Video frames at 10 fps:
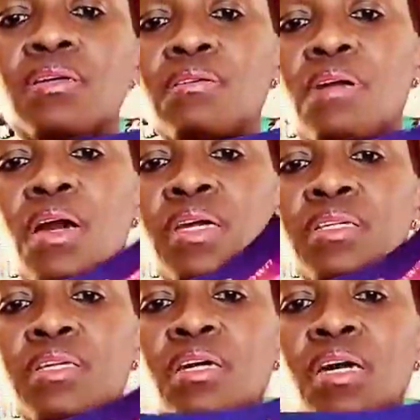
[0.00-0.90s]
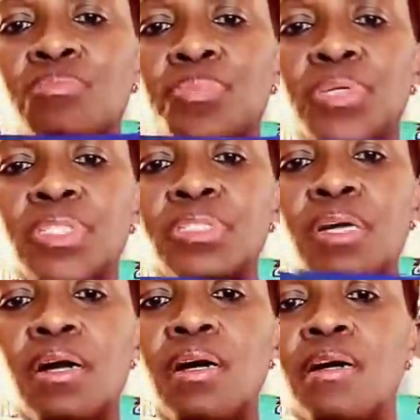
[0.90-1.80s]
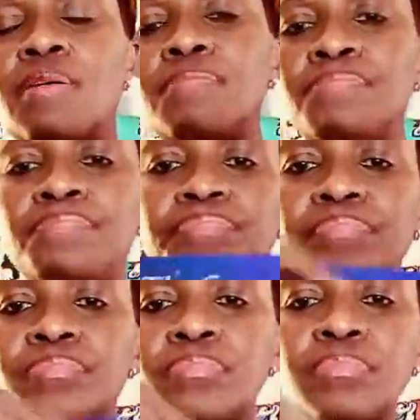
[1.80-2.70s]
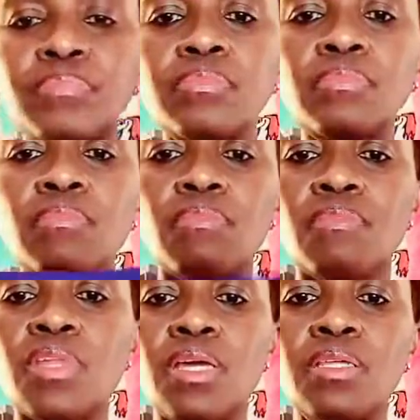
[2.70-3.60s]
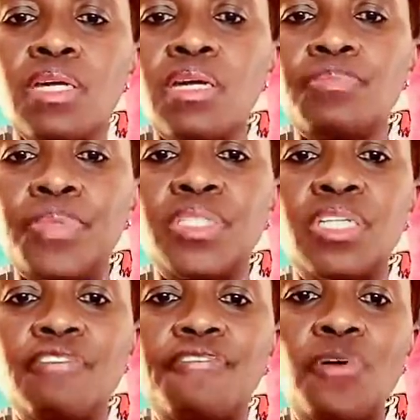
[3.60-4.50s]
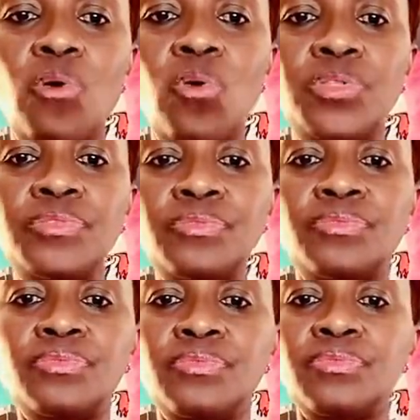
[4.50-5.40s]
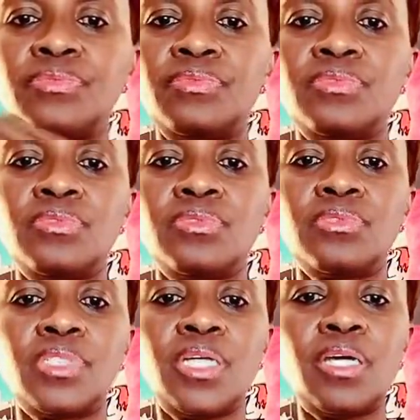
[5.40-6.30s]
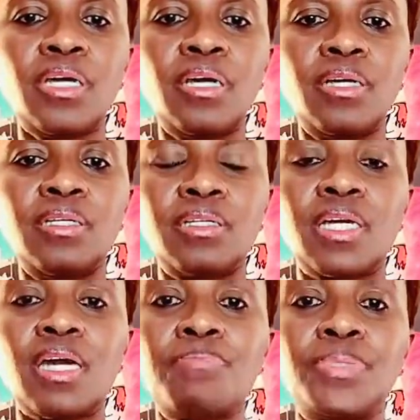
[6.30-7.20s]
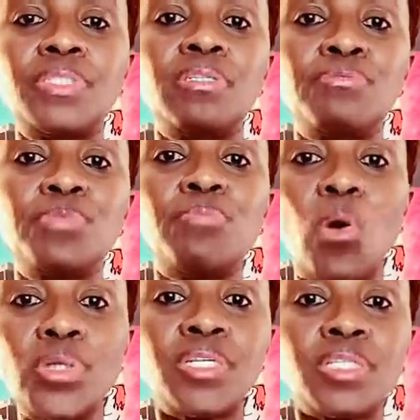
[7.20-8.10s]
right they can put um, they can put their phone here they can put the remote the